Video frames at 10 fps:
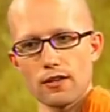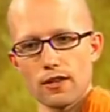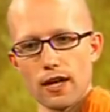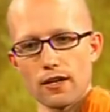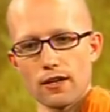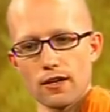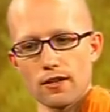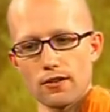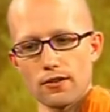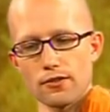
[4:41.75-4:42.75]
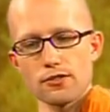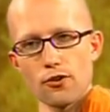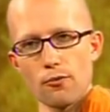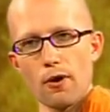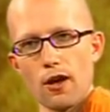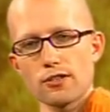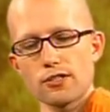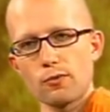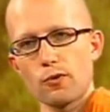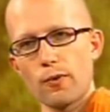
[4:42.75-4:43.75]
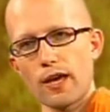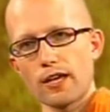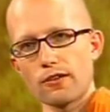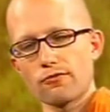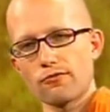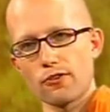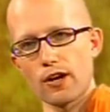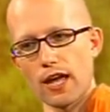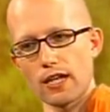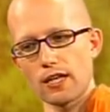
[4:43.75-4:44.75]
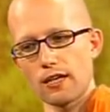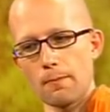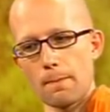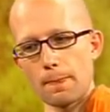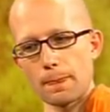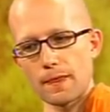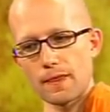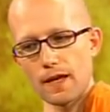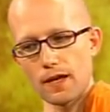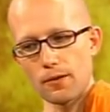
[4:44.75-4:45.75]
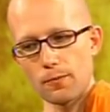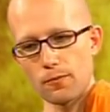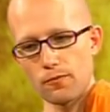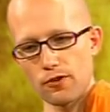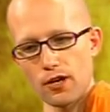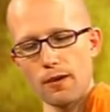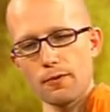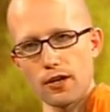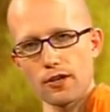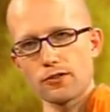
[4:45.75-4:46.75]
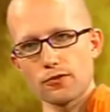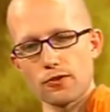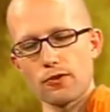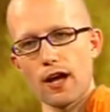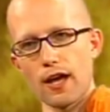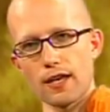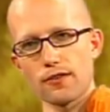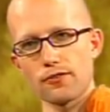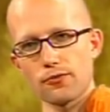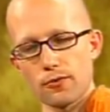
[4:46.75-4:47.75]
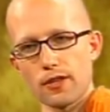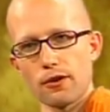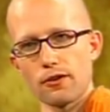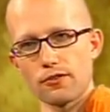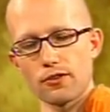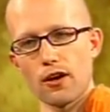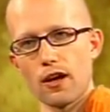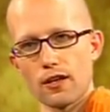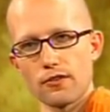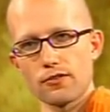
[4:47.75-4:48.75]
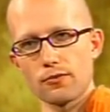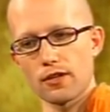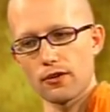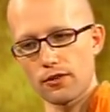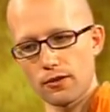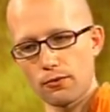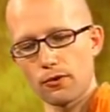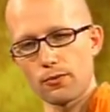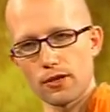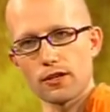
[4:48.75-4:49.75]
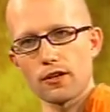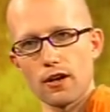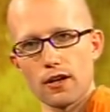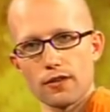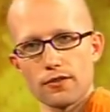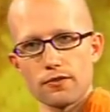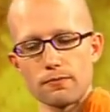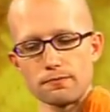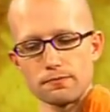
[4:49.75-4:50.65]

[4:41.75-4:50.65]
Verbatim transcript: that there is no possible way for any um, phenomenon to arise without its cause, without the appropriate cause.